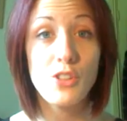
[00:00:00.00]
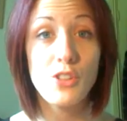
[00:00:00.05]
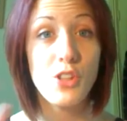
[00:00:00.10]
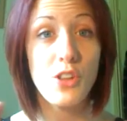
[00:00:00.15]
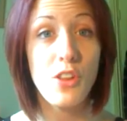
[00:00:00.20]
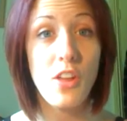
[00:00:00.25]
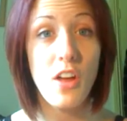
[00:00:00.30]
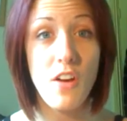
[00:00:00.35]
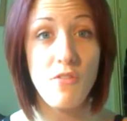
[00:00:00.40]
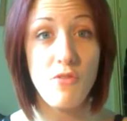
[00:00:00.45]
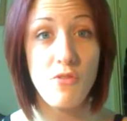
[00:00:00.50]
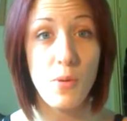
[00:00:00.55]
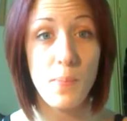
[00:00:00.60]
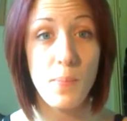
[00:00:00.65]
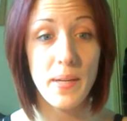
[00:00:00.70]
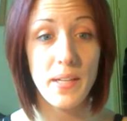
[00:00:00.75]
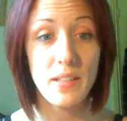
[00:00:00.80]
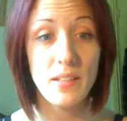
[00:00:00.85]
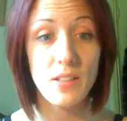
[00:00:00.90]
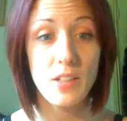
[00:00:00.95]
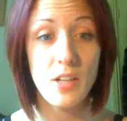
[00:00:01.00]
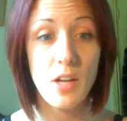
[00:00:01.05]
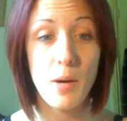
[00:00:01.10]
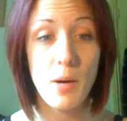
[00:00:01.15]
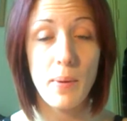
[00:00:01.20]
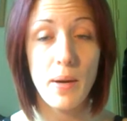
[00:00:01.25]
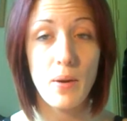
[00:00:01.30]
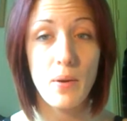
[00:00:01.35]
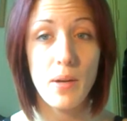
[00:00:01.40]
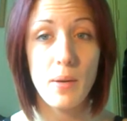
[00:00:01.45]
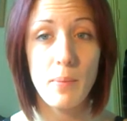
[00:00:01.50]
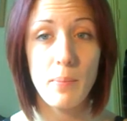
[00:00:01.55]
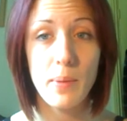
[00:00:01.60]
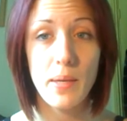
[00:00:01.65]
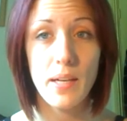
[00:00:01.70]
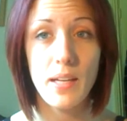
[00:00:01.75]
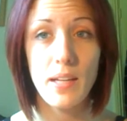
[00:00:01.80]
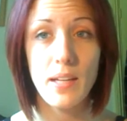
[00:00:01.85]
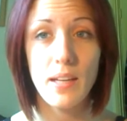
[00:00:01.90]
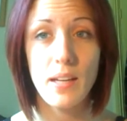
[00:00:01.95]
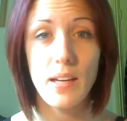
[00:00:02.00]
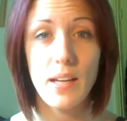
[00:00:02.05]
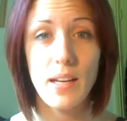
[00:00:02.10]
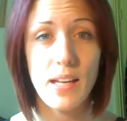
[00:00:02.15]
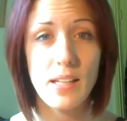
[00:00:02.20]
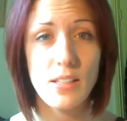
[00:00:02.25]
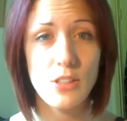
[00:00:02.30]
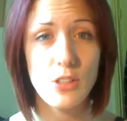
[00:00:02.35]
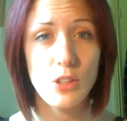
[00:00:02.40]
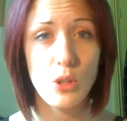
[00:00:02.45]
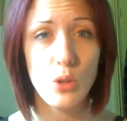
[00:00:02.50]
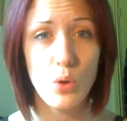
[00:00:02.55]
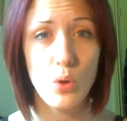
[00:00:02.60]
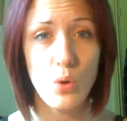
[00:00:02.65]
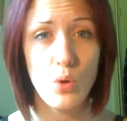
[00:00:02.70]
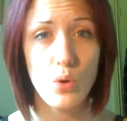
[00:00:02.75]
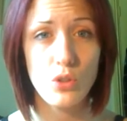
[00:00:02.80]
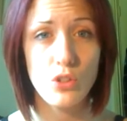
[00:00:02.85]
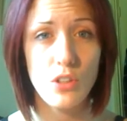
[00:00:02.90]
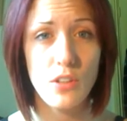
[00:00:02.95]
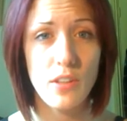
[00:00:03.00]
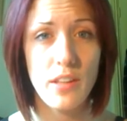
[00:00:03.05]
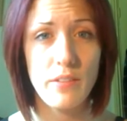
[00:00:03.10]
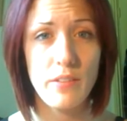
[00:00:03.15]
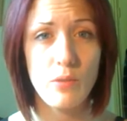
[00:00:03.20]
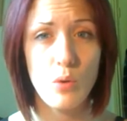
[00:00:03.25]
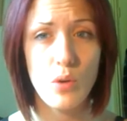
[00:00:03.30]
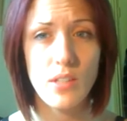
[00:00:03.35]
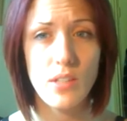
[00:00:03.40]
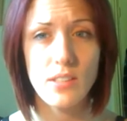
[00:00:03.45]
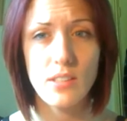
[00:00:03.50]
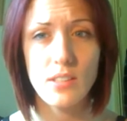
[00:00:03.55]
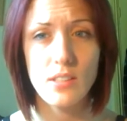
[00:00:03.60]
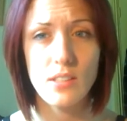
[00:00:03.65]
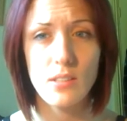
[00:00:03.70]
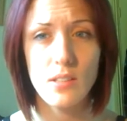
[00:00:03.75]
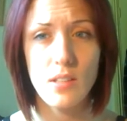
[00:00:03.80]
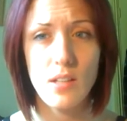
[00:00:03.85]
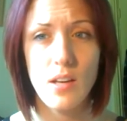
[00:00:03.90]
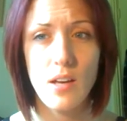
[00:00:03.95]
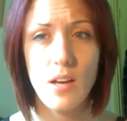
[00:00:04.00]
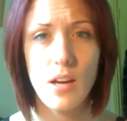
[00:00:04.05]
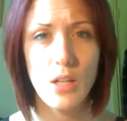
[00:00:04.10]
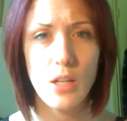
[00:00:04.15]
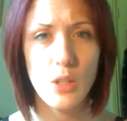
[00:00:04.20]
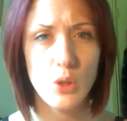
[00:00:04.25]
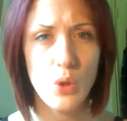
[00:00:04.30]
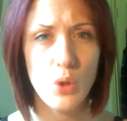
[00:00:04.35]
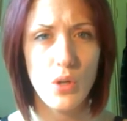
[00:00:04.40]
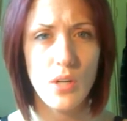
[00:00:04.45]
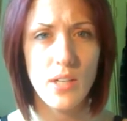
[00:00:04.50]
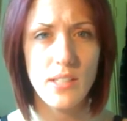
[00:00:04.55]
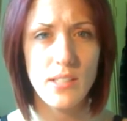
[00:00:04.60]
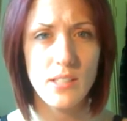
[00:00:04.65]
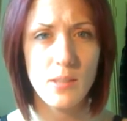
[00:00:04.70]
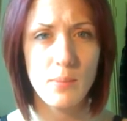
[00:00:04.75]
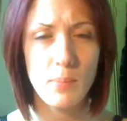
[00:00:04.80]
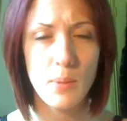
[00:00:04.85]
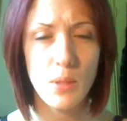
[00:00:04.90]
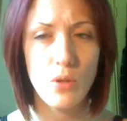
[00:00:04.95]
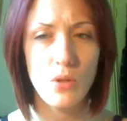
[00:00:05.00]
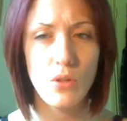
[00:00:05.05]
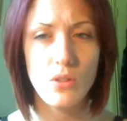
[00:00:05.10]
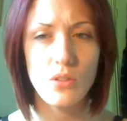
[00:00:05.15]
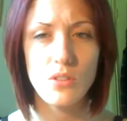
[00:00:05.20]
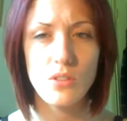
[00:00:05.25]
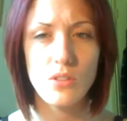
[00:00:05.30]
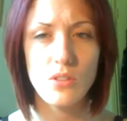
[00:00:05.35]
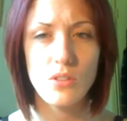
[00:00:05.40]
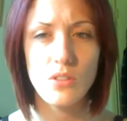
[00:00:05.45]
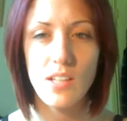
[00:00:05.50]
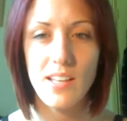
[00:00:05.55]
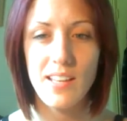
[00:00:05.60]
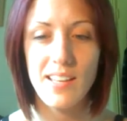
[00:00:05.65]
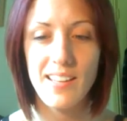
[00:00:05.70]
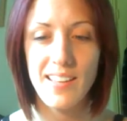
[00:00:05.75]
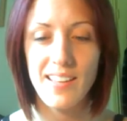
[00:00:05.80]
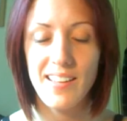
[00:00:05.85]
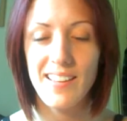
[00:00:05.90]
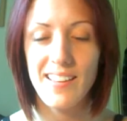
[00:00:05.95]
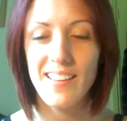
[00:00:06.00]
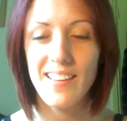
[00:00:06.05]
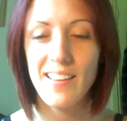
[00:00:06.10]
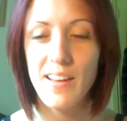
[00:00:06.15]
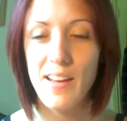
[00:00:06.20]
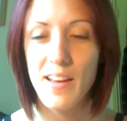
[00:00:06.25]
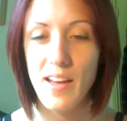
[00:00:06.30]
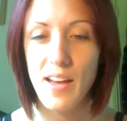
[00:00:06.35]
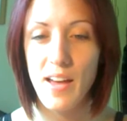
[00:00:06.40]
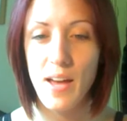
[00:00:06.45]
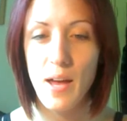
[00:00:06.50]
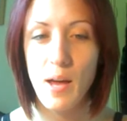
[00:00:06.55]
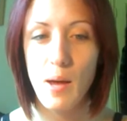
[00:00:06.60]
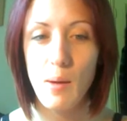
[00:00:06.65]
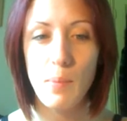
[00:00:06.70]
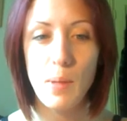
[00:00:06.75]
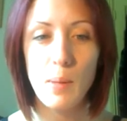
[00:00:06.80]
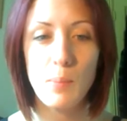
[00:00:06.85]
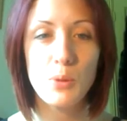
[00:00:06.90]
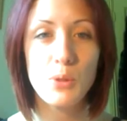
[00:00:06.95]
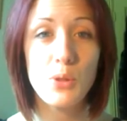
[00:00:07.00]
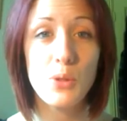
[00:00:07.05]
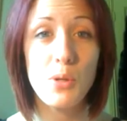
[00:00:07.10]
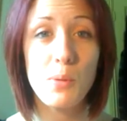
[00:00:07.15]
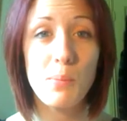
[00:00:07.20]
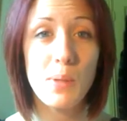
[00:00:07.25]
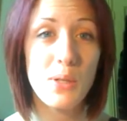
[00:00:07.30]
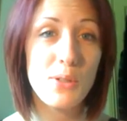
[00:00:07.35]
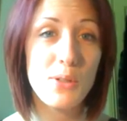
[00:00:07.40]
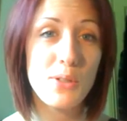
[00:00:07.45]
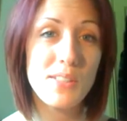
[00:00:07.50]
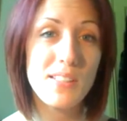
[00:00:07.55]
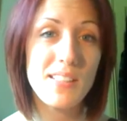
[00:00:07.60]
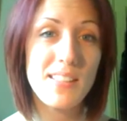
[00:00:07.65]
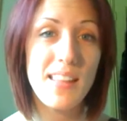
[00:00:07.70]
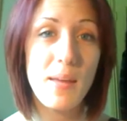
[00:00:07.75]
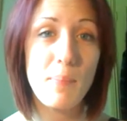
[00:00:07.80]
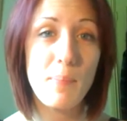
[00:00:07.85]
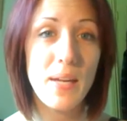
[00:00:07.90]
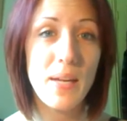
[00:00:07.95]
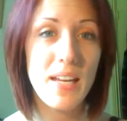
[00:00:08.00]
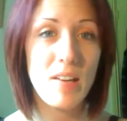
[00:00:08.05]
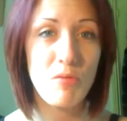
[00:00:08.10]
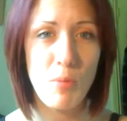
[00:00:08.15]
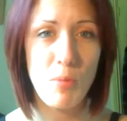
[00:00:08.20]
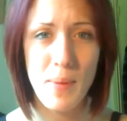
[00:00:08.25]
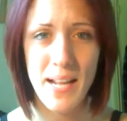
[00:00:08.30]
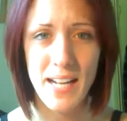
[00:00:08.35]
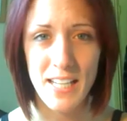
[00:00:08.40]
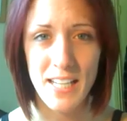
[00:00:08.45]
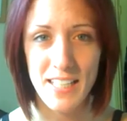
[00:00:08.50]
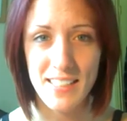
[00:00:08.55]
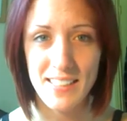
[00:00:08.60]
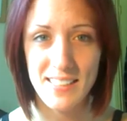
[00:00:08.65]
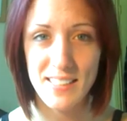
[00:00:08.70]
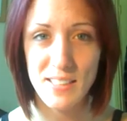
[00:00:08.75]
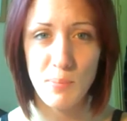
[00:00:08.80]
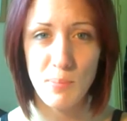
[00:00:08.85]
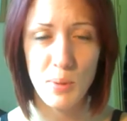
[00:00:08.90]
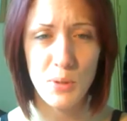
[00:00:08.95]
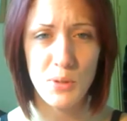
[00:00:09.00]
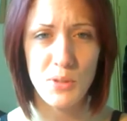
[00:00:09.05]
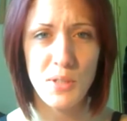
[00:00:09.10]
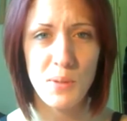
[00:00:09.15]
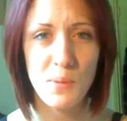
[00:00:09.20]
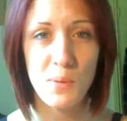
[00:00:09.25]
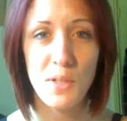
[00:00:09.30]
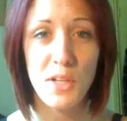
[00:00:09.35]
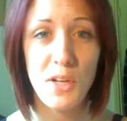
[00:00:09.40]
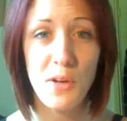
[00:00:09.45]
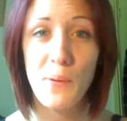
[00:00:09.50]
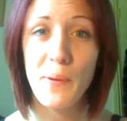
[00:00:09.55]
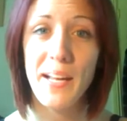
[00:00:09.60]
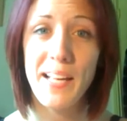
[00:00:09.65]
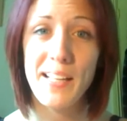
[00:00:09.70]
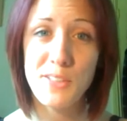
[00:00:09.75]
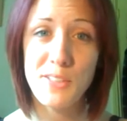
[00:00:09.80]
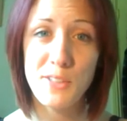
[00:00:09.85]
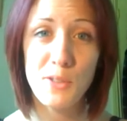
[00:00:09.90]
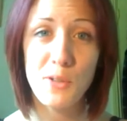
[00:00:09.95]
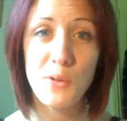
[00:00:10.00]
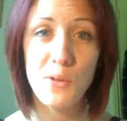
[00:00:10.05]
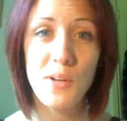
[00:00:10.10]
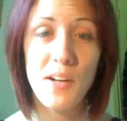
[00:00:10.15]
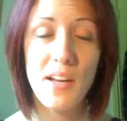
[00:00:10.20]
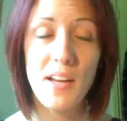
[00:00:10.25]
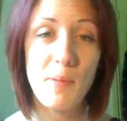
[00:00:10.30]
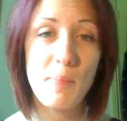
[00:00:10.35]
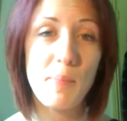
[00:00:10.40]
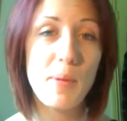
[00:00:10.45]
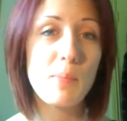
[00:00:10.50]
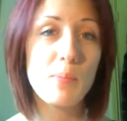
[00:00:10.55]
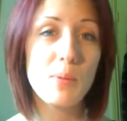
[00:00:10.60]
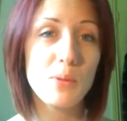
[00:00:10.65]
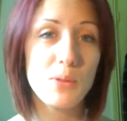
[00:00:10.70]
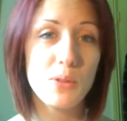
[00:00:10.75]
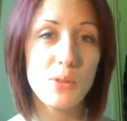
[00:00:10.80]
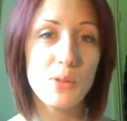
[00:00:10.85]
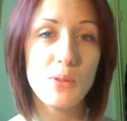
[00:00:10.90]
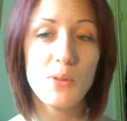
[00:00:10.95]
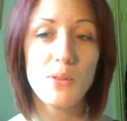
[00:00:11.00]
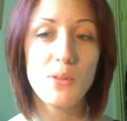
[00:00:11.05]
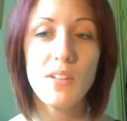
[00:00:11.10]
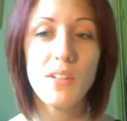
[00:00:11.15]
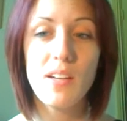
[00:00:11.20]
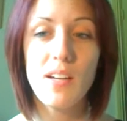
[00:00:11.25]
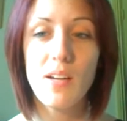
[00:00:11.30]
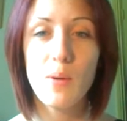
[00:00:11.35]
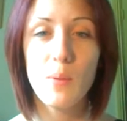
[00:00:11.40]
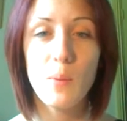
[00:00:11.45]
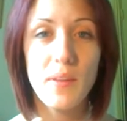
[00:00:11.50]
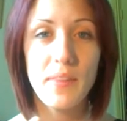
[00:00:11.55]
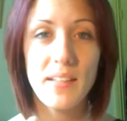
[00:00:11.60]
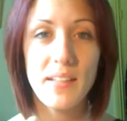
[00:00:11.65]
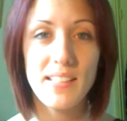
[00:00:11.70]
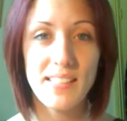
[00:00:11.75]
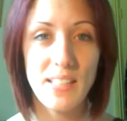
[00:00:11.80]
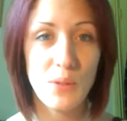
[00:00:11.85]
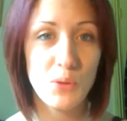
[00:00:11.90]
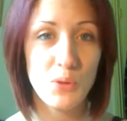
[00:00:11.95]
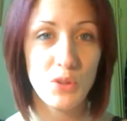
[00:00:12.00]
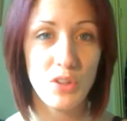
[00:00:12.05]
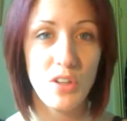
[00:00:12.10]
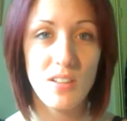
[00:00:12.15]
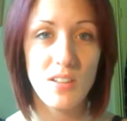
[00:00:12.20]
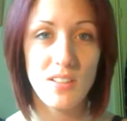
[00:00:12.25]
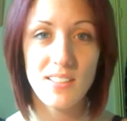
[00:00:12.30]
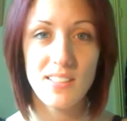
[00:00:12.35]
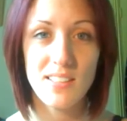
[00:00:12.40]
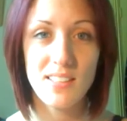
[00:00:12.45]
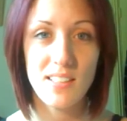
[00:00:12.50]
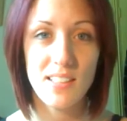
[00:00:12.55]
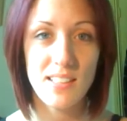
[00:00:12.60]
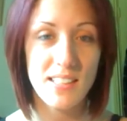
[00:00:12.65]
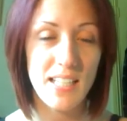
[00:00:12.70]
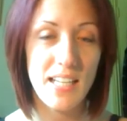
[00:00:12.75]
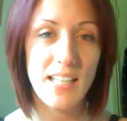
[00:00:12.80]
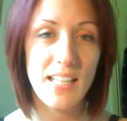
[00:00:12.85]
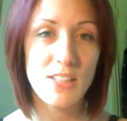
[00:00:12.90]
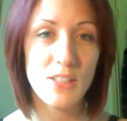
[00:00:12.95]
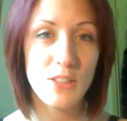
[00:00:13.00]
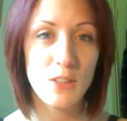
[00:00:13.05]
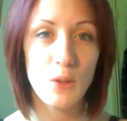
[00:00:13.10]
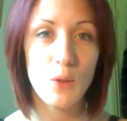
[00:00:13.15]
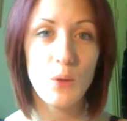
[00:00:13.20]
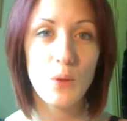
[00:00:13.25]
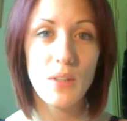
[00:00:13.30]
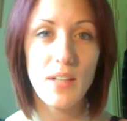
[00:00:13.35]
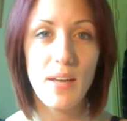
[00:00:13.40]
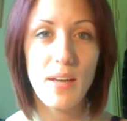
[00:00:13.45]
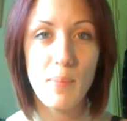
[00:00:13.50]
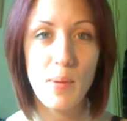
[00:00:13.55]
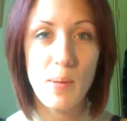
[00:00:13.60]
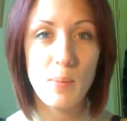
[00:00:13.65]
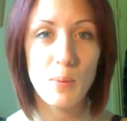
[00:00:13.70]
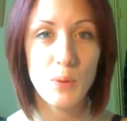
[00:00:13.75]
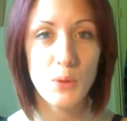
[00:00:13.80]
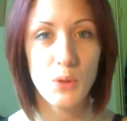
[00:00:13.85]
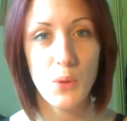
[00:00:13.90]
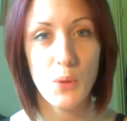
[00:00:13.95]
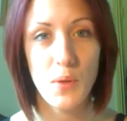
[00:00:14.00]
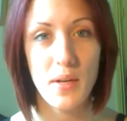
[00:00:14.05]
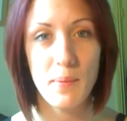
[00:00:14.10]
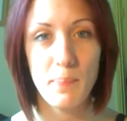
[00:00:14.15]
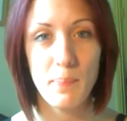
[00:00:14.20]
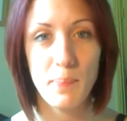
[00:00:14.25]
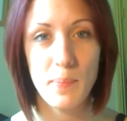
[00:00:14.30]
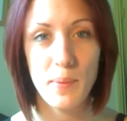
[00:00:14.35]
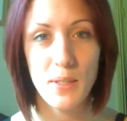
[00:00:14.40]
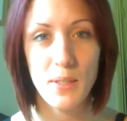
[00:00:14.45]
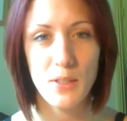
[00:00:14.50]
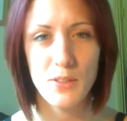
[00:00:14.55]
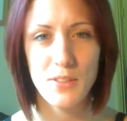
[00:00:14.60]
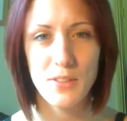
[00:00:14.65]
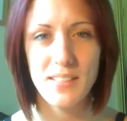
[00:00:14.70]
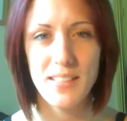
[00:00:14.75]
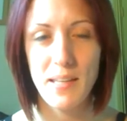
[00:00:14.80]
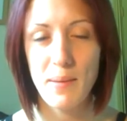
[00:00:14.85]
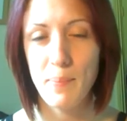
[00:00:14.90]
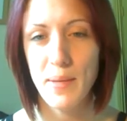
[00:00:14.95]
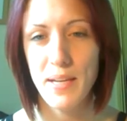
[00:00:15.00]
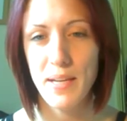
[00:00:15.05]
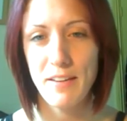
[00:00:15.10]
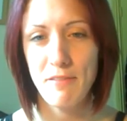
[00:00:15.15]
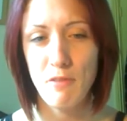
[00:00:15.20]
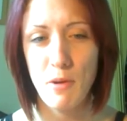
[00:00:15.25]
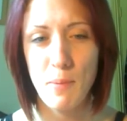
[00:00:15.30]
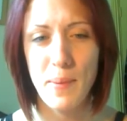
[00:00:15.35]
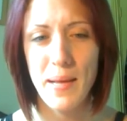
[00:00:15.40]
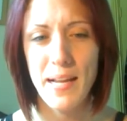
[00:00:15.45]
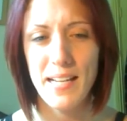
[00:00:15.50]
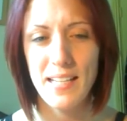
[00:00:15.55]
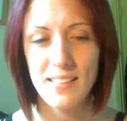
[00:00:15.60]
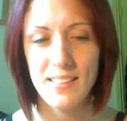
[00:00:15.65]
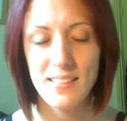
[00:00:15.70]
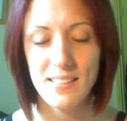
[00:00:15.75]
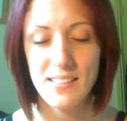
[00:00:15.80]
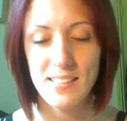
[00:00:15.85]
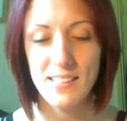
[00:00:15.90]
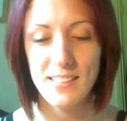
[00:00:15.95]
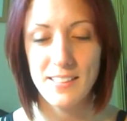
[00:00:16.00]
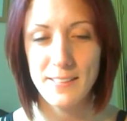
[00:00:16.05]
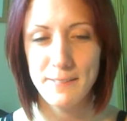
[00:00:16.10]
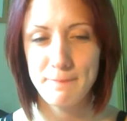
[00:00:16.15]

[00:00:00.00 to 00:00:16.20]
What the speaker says: the other opinion about it being against the law, so therefore it's a choice because people do it because they're being rebellious, because they want to go against the law, like people do when they sell drugs. It's against the law, yet people do it because they're being rebellious.